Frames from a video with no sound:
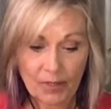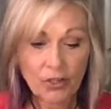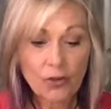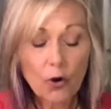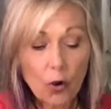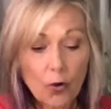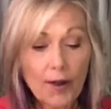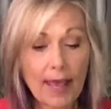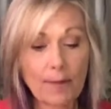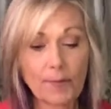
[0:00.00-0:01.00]
Your own
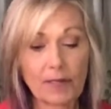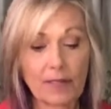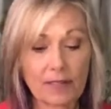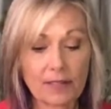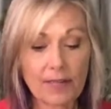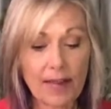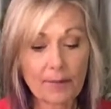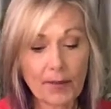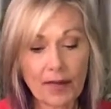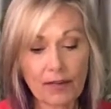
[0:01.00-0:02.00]
happiness, 9
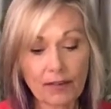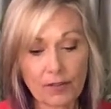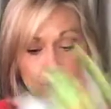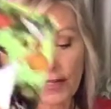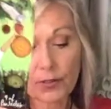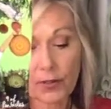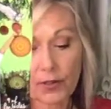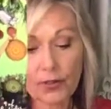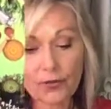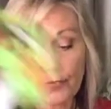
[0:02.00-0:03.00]
of Pentacles, that's what
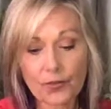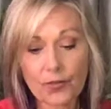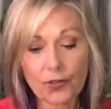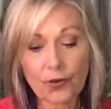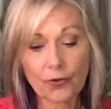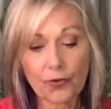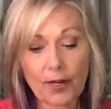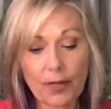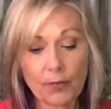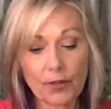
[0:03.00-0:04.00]
the universe is
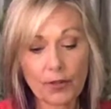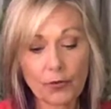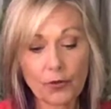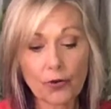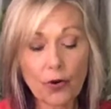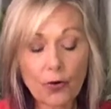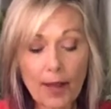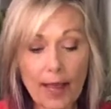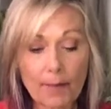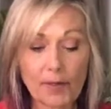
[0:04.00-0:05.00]
co-creating with you. Your own
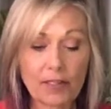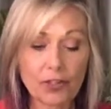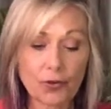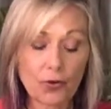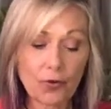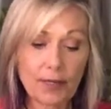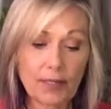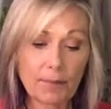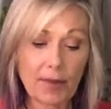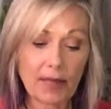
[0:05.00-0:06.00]
happiness, your own
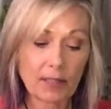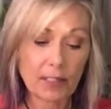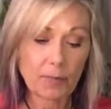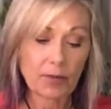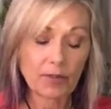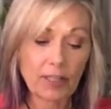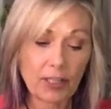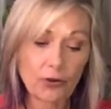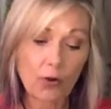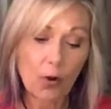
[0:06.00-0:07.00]
independence, building
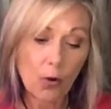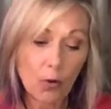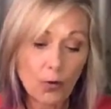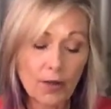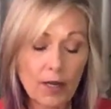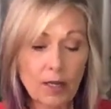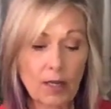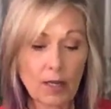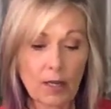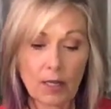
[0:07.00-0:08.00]
your own
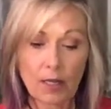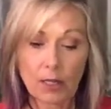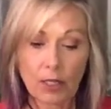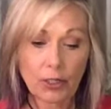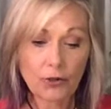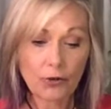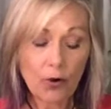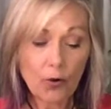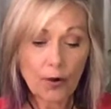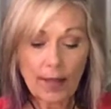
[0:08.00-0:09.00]

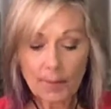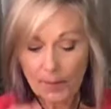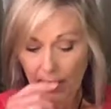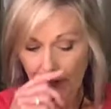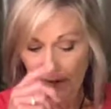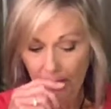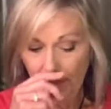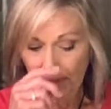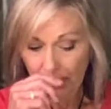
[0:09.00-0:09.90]
empire.